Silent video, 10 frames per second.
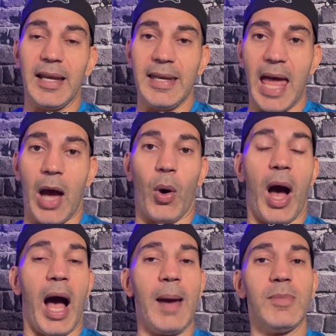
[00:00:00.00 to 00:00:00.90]
Now,
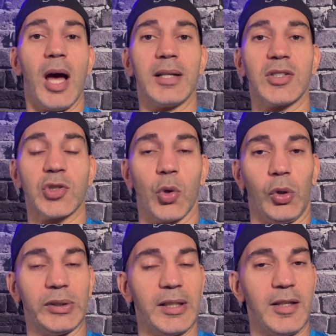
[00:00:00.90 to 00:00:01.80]
I'm not
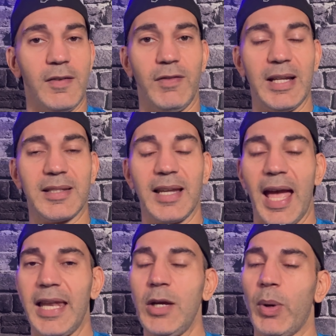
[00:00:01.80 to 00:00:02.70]
sold and convinced in
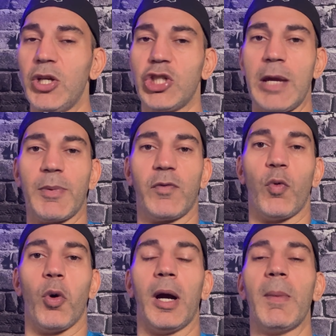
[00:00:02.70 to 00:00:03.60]
any way, shape, or
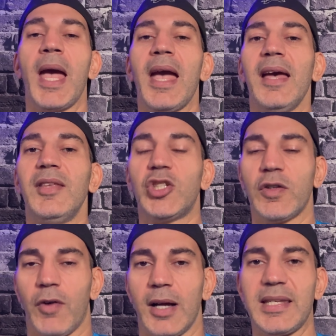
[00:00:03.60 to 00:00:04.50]
form that
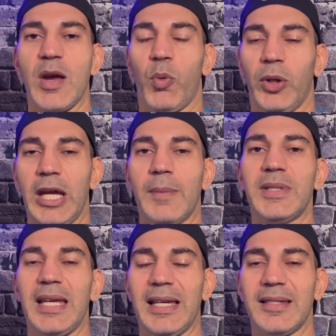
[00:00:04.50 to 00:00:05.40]
Javonte
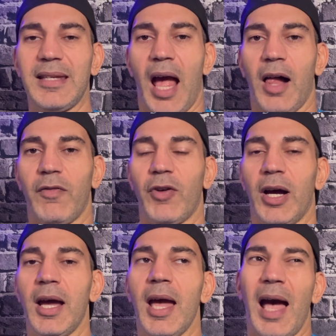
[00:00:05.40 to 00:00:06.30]
Williams is the
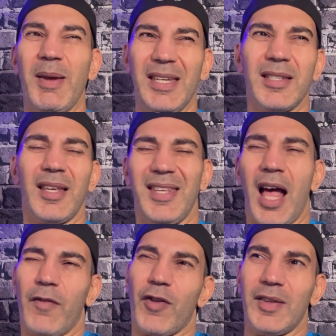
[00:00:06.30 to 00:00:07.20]
alpha. I mean, he's like the
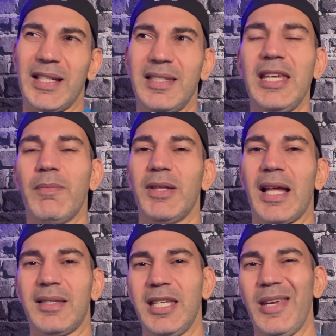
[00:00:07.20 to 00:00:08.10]
alpha on the team, but
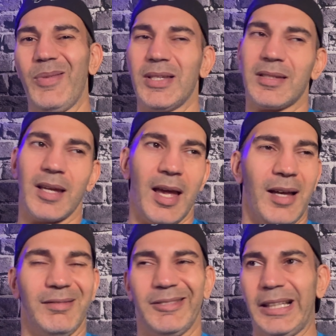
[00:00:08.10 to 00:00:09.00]
that team is,
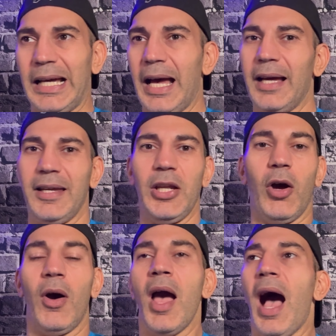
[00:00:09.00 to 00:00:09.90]
you
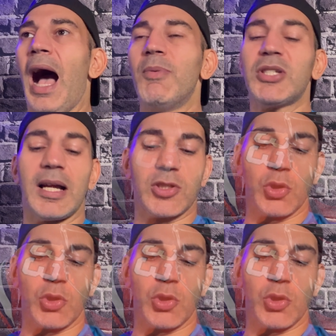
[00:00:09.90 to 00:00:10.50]
know, I'm just not